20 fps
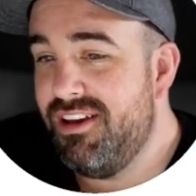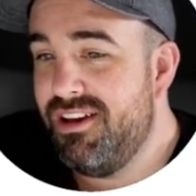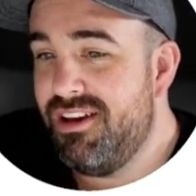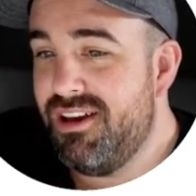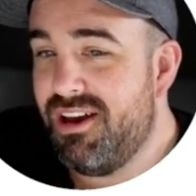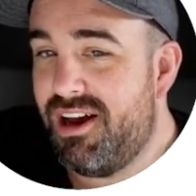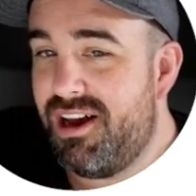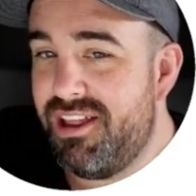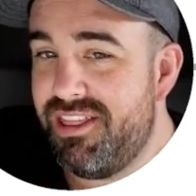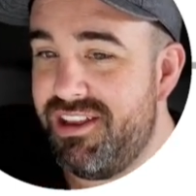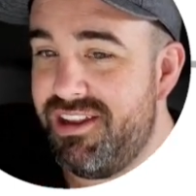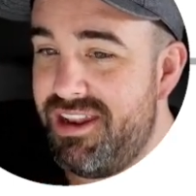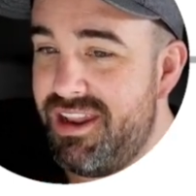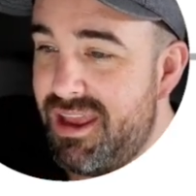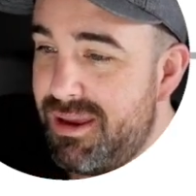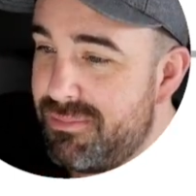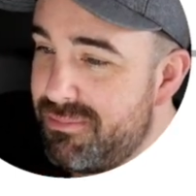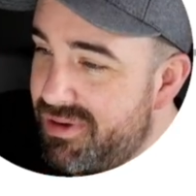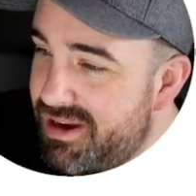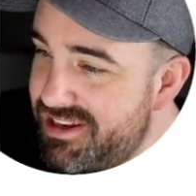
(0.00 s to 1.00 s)
uh, the
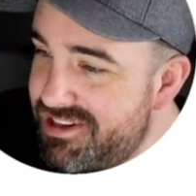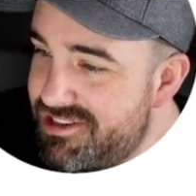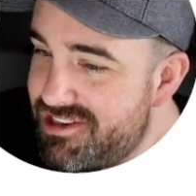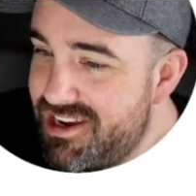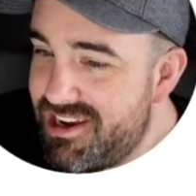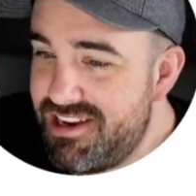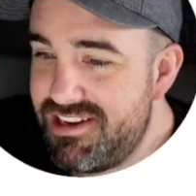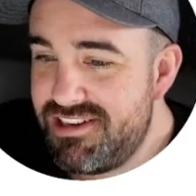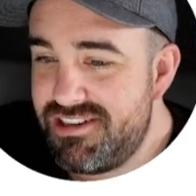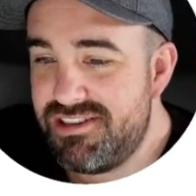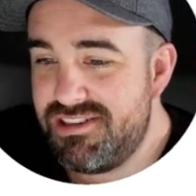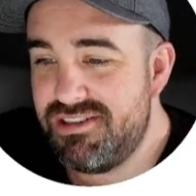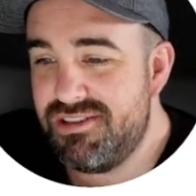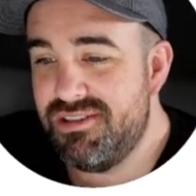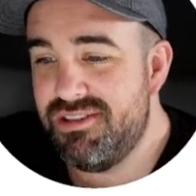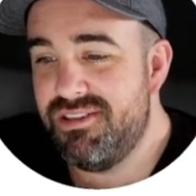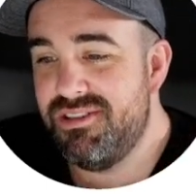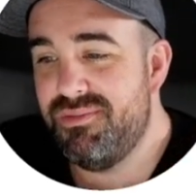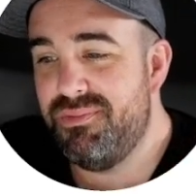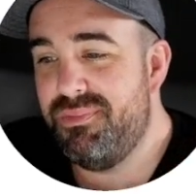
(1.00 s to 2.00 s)
name might change,
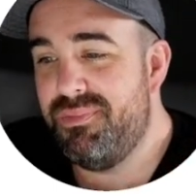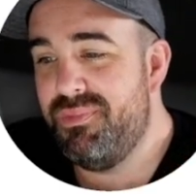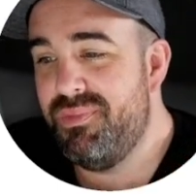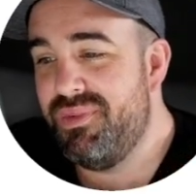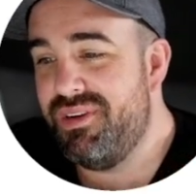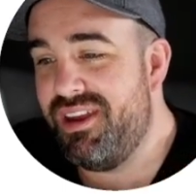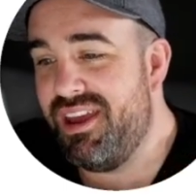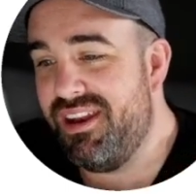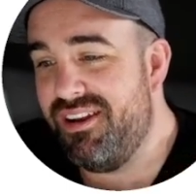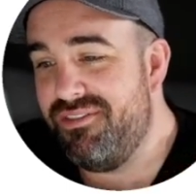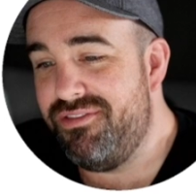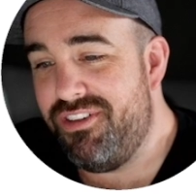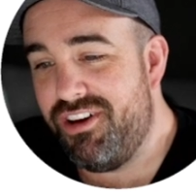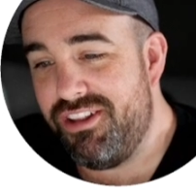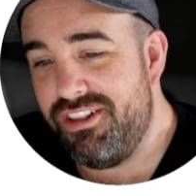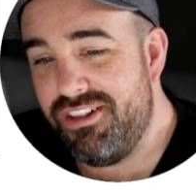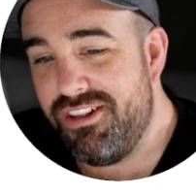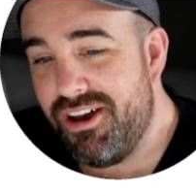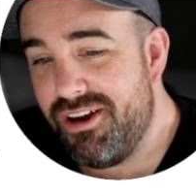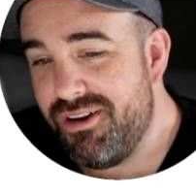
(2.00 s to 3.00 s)
get a
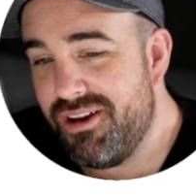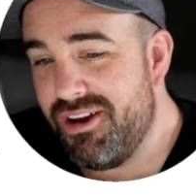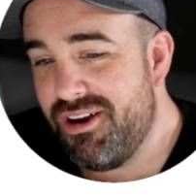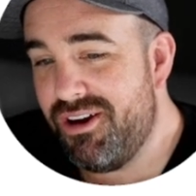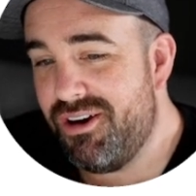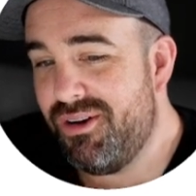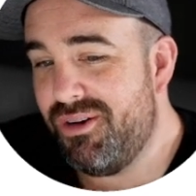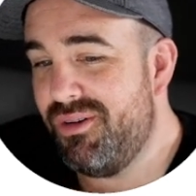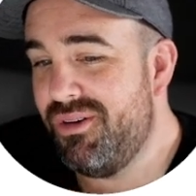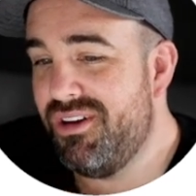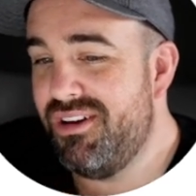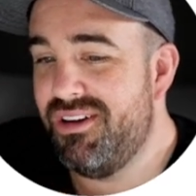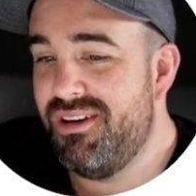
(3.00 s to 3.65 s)
fun logo,